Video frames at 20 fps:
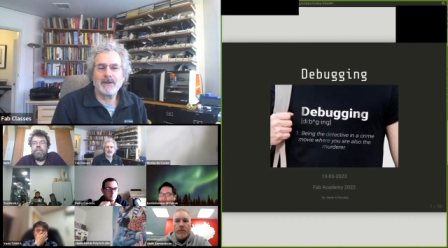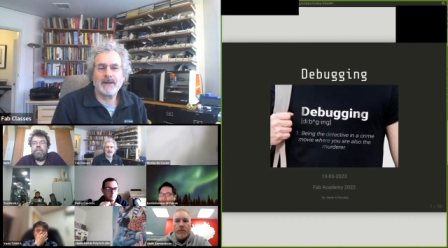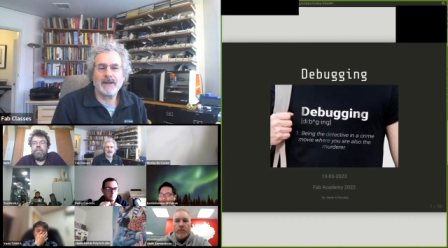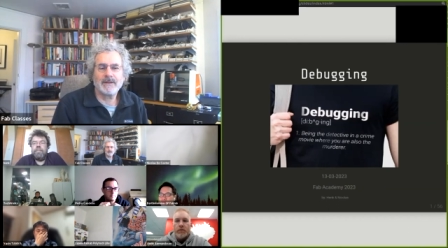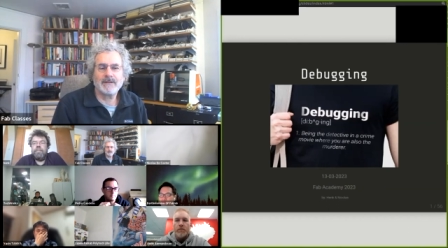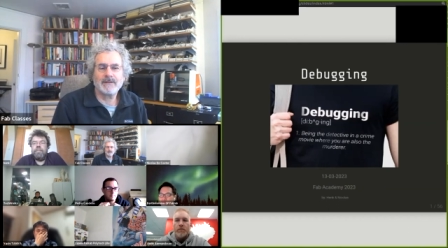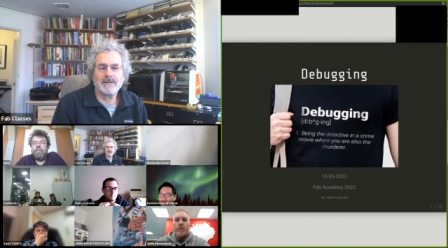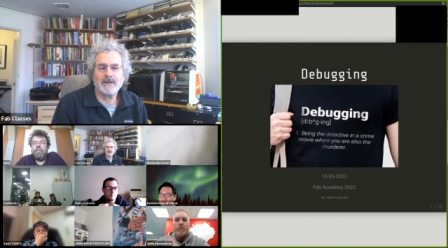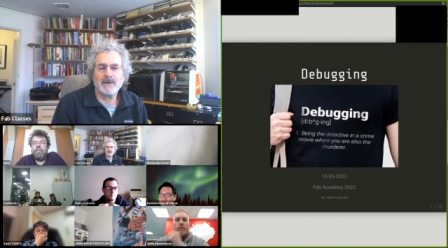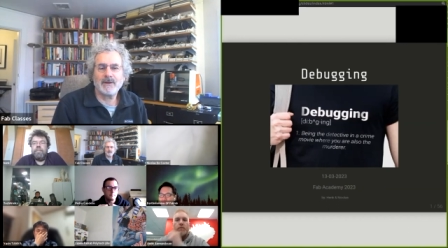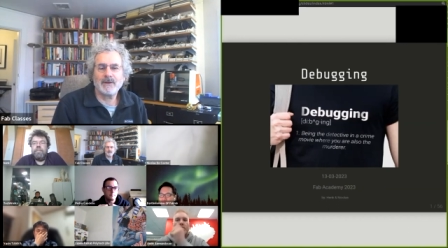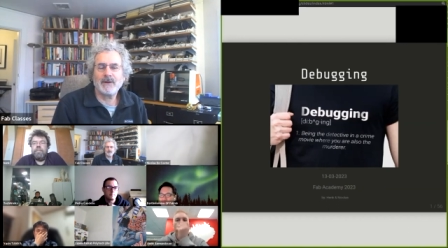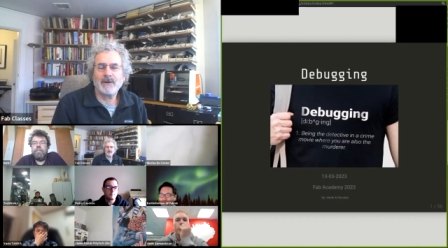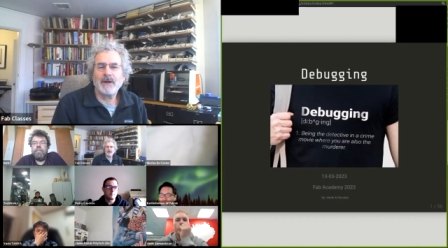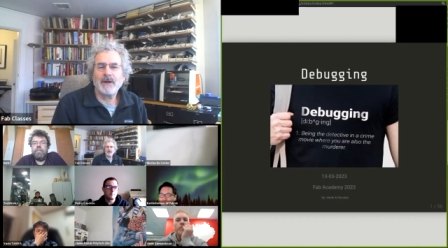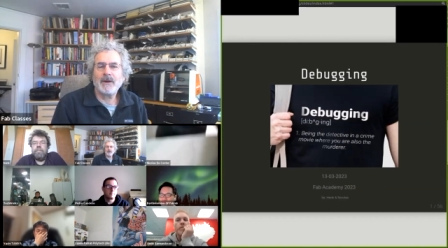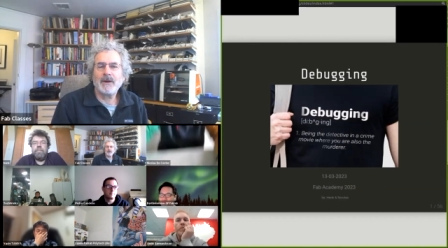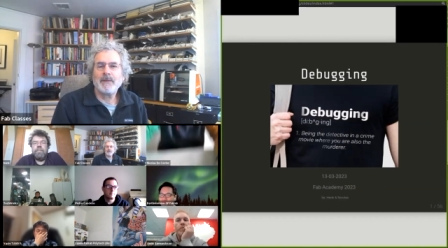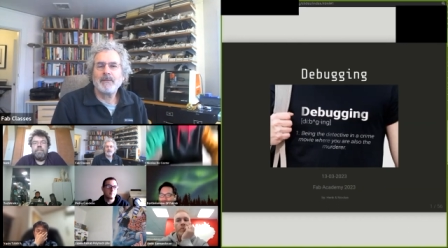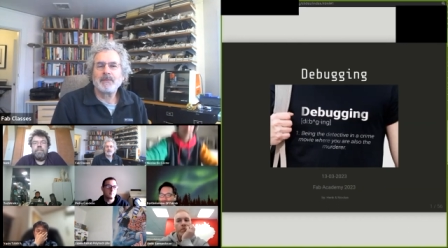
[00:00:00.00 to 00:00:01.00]
And so
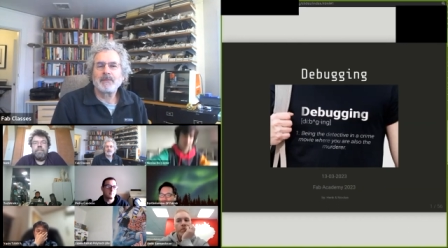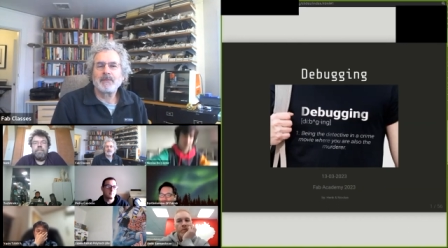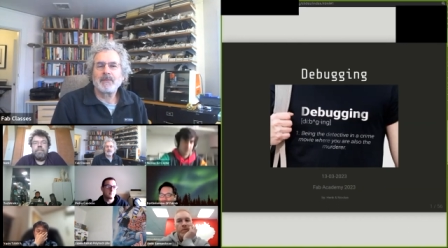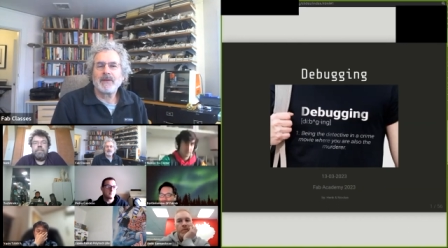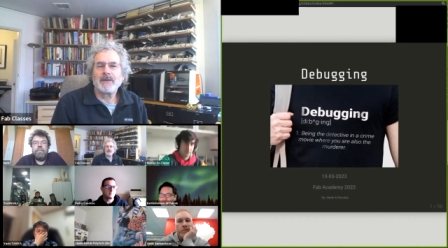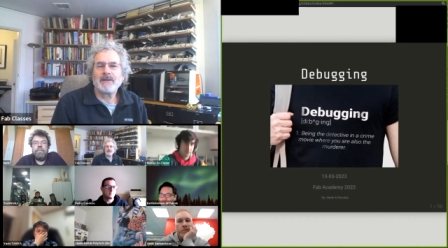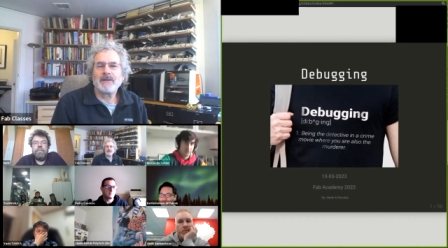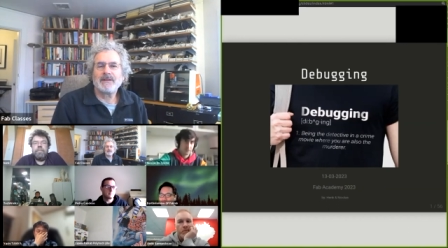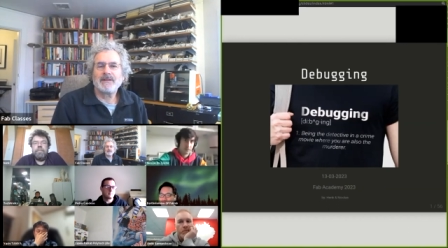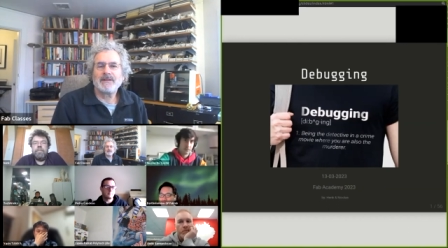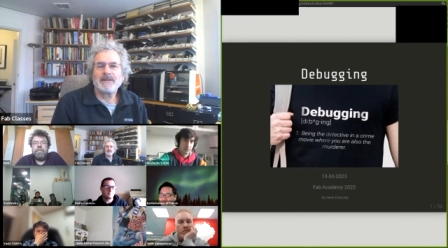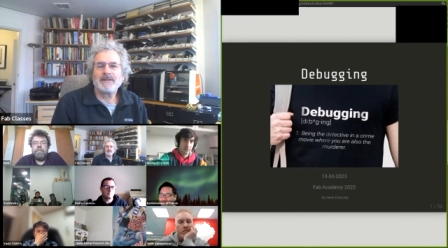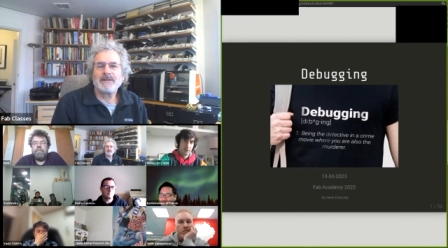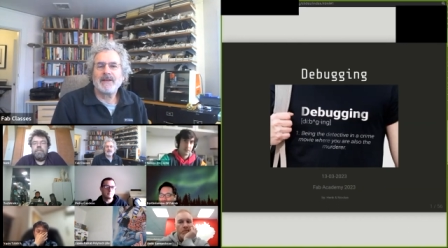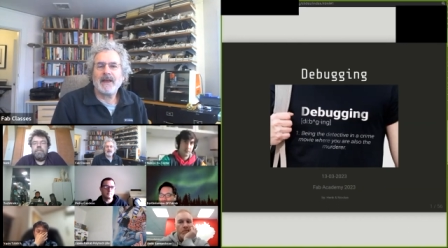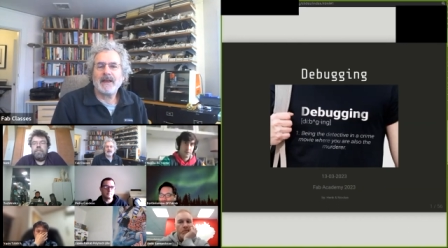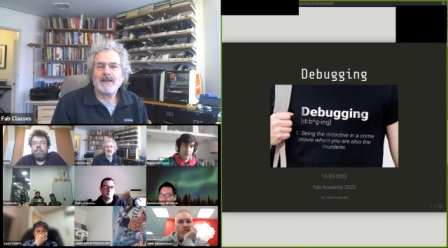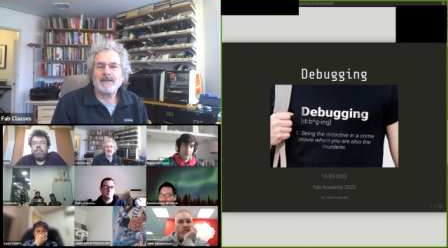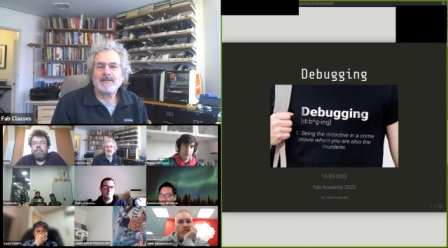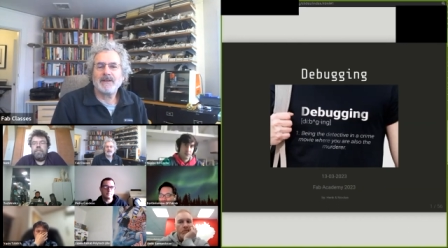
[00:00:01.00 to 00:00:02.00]
this is
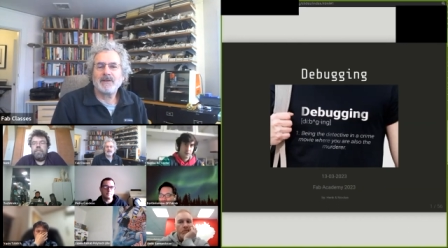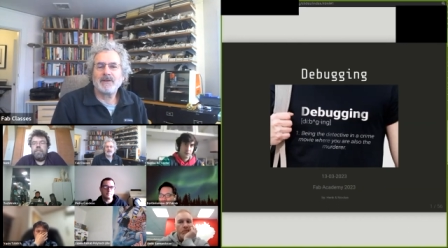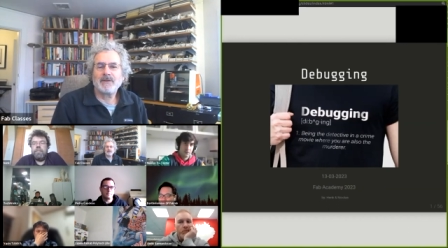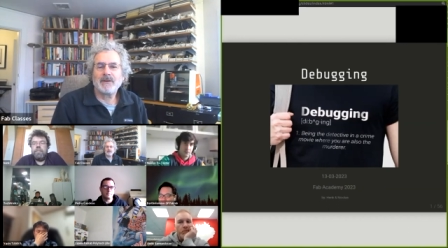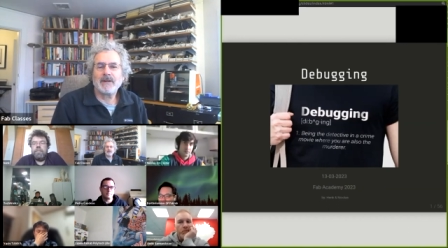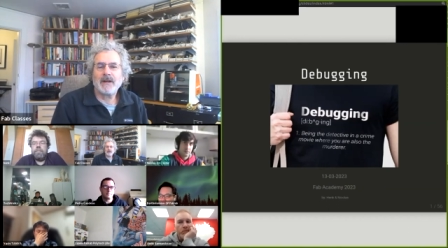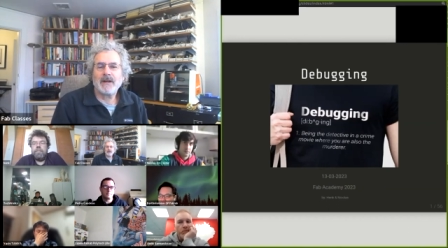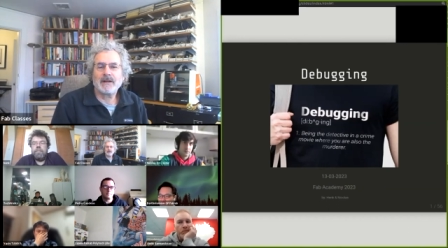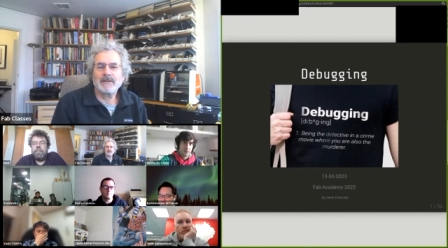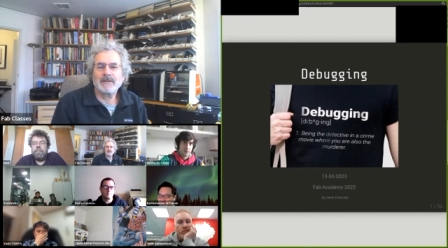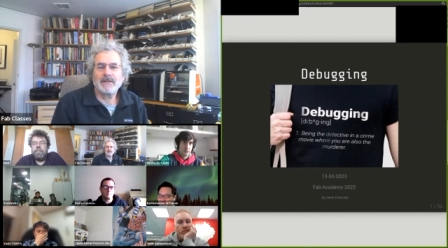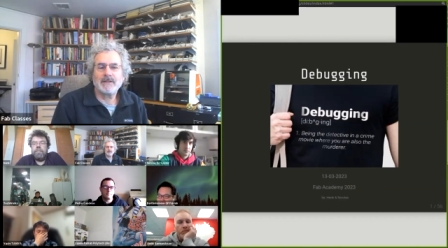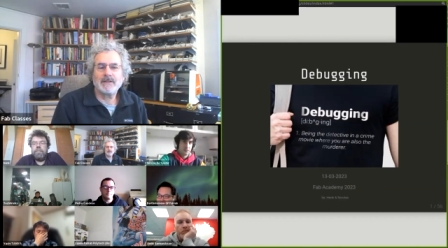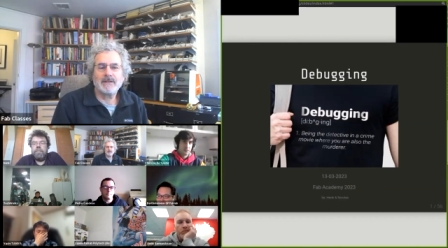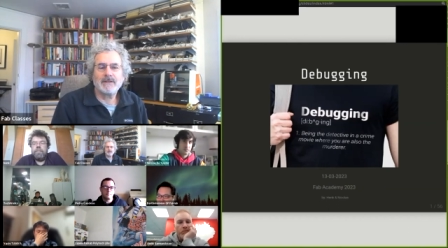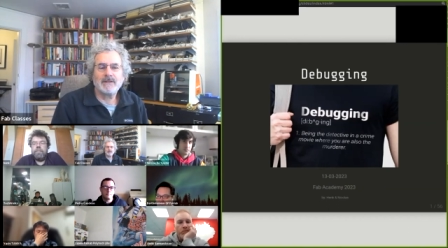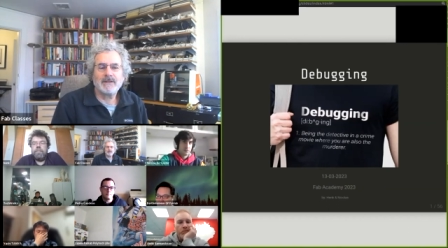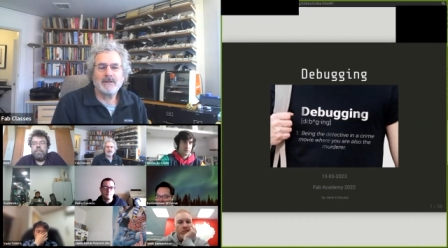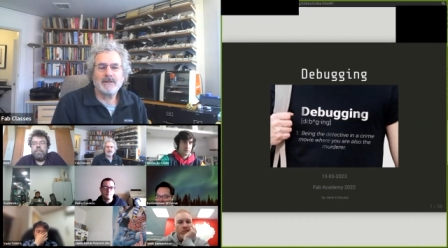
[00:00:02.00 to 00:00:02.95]
Hank's introduction